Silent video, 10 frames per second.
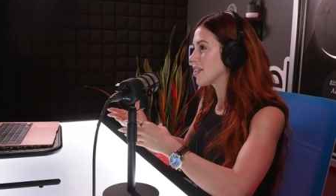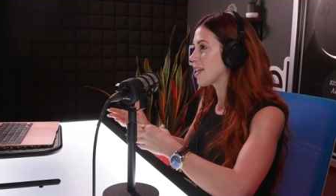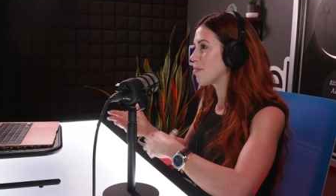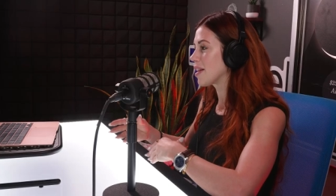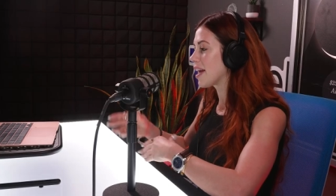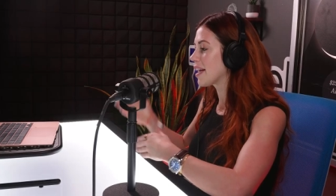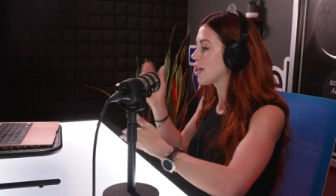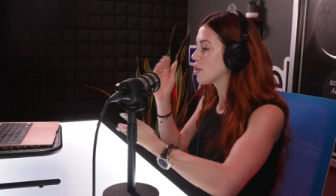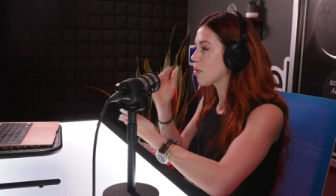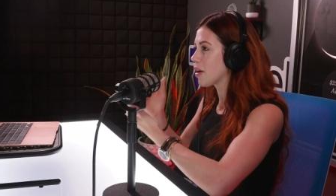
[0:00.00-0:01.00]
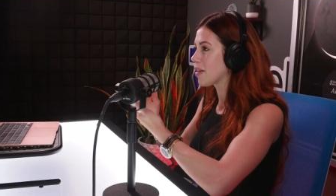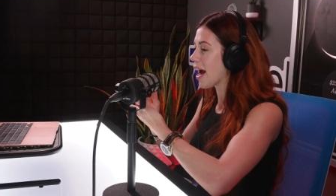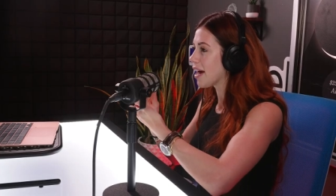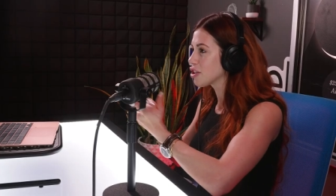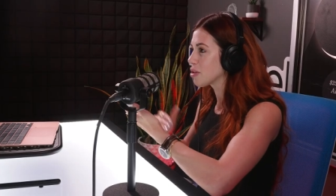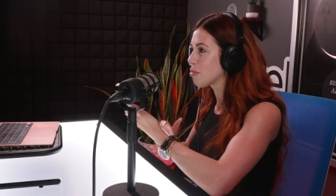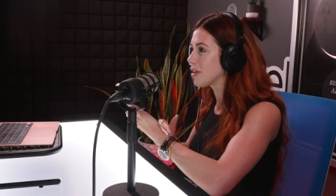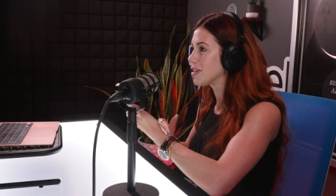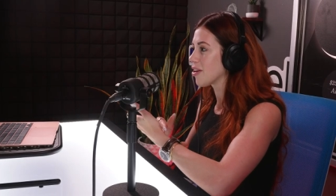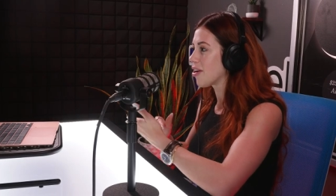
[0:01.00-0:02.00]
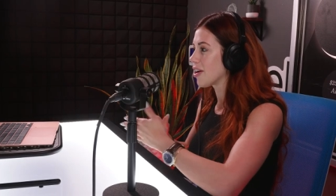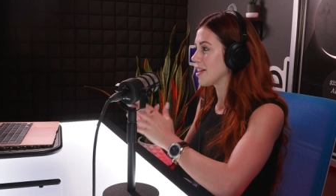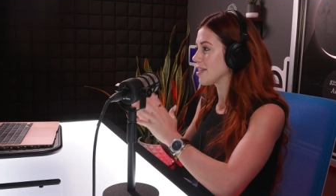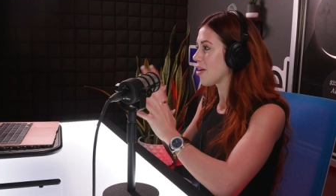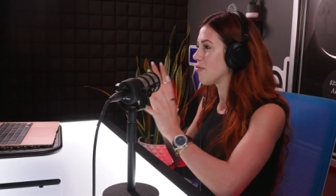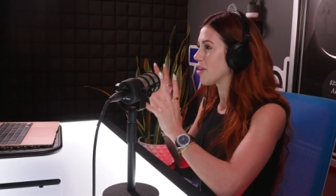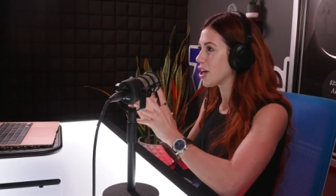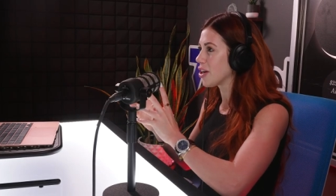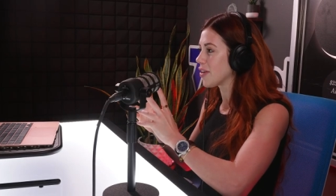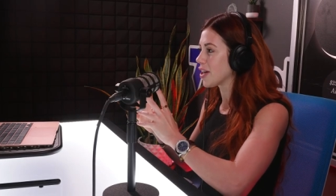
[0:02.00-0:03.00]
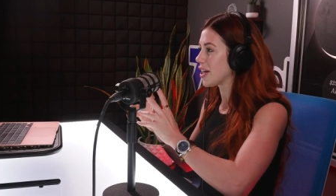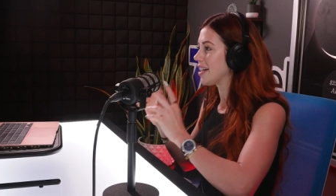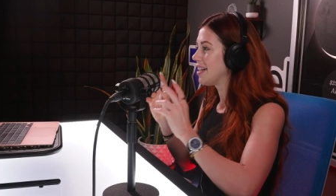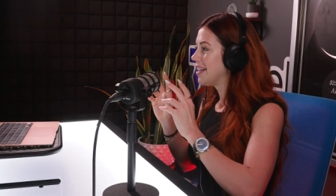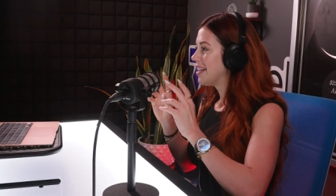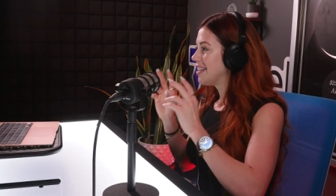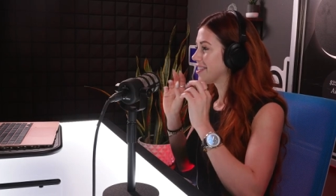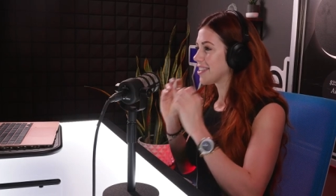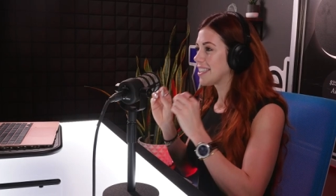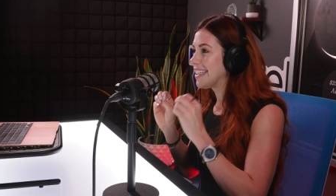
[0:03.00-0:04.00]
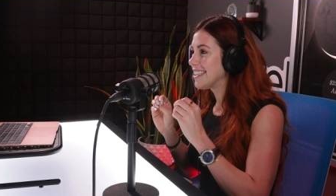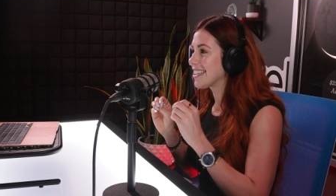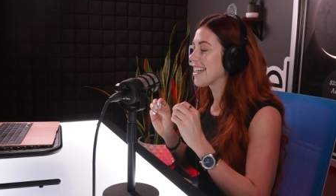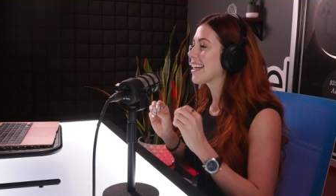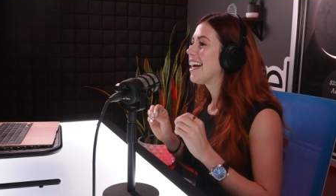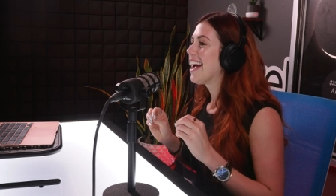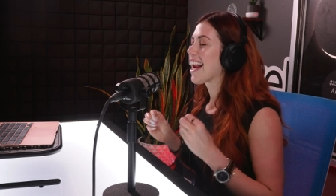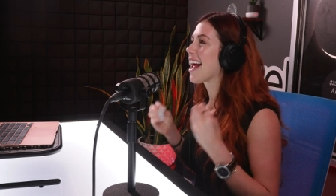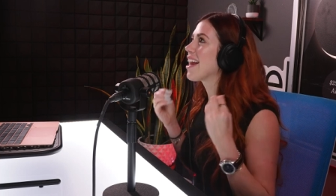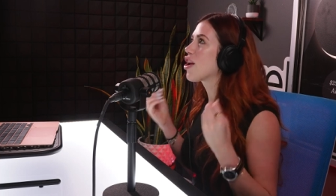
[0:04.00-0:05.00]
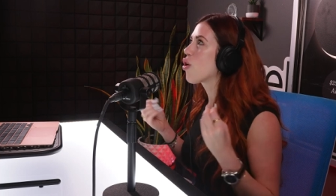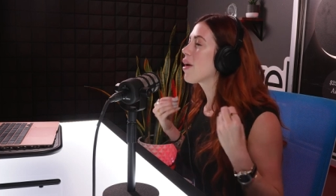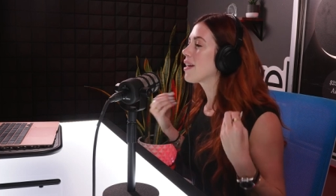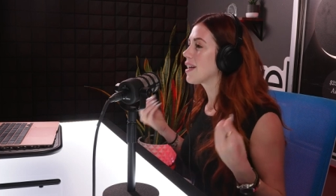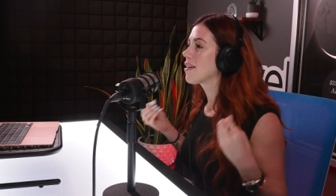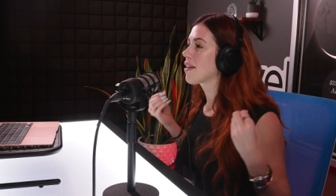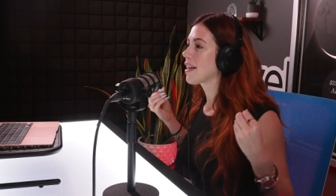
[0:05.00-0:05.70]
going to be like. Here's what the action points are. And it's all very, very strategic. And I had no idea that